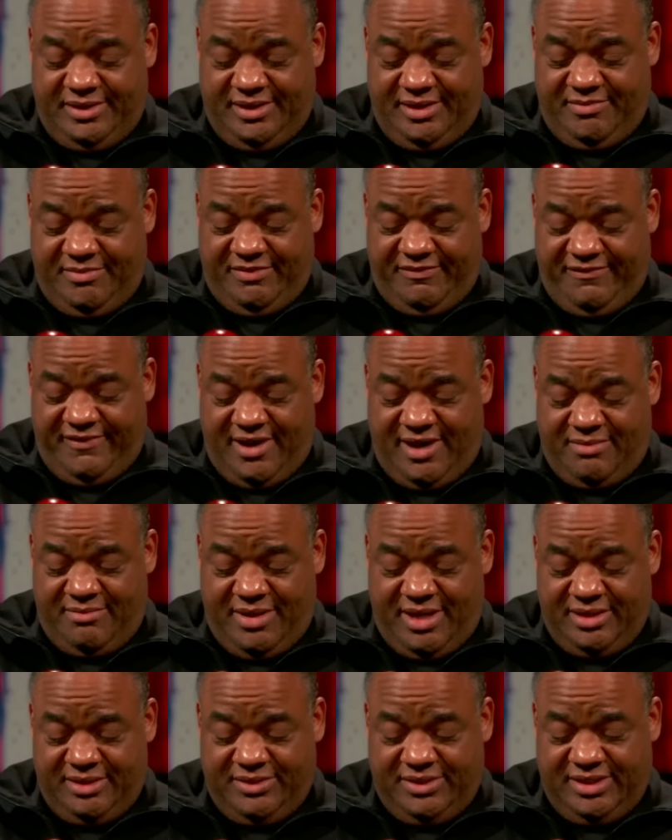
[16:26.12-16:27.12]
let me find
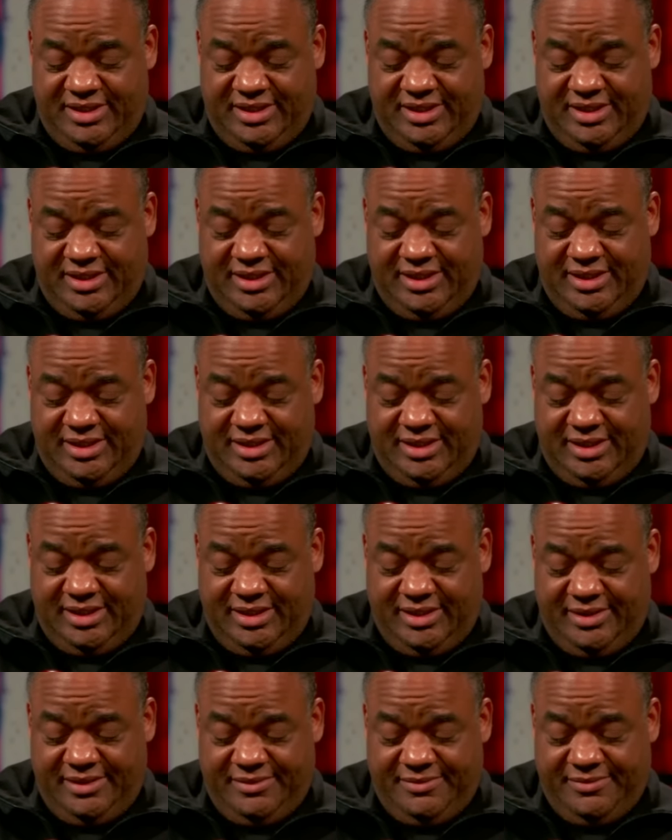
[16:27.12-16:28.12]
my utilities
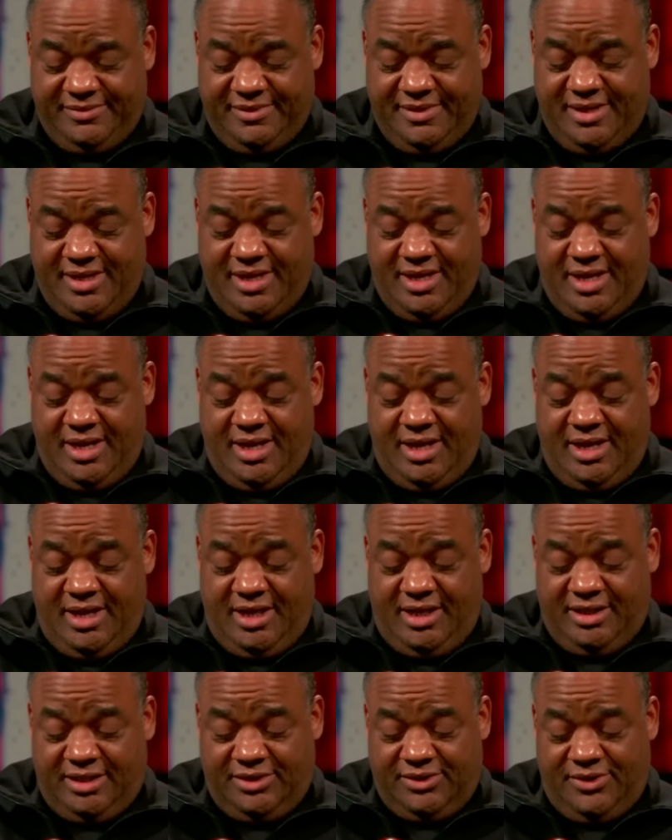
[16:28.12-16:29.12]
here.
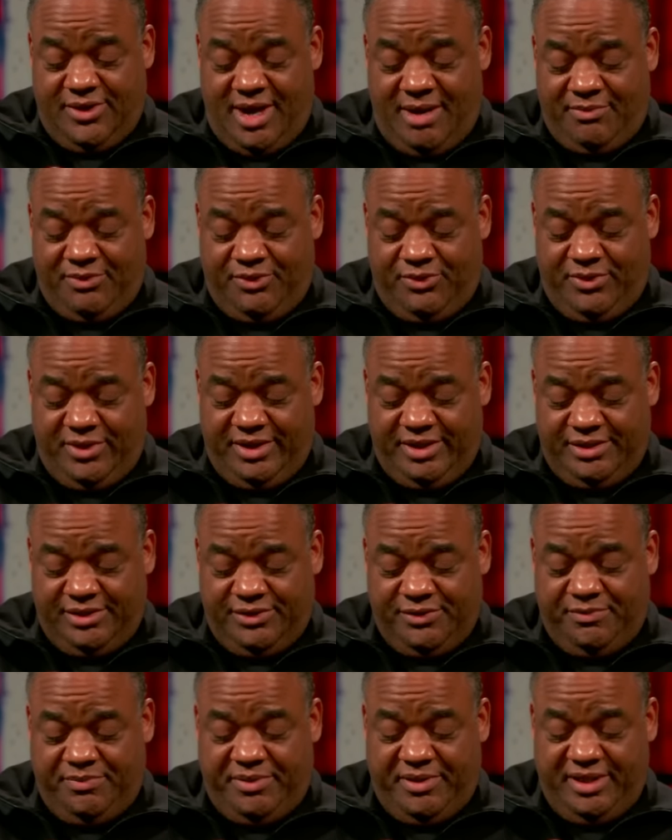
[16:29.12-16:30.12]
And so I'm going
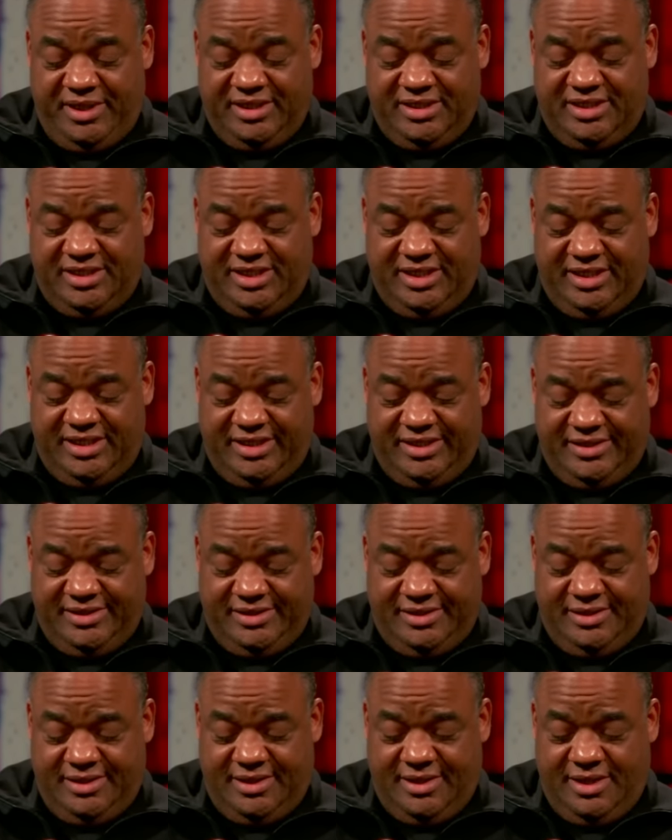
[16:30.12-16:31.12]
to punch
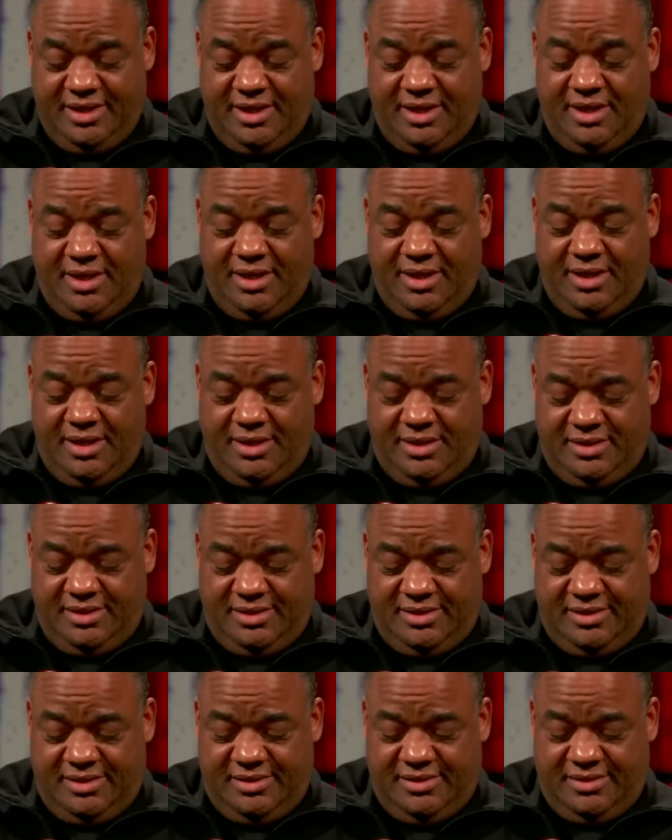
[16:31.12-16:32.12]
in,
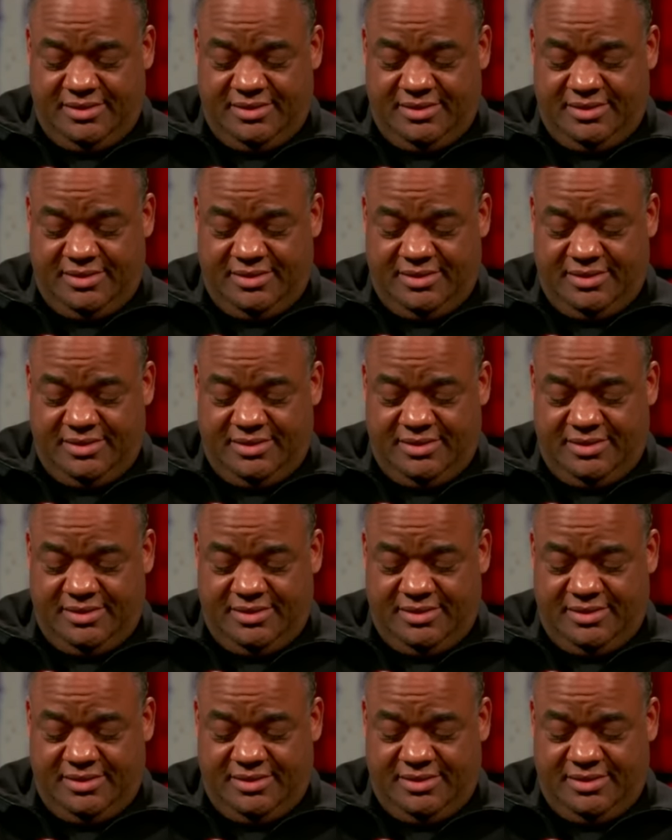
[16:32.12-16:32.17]
let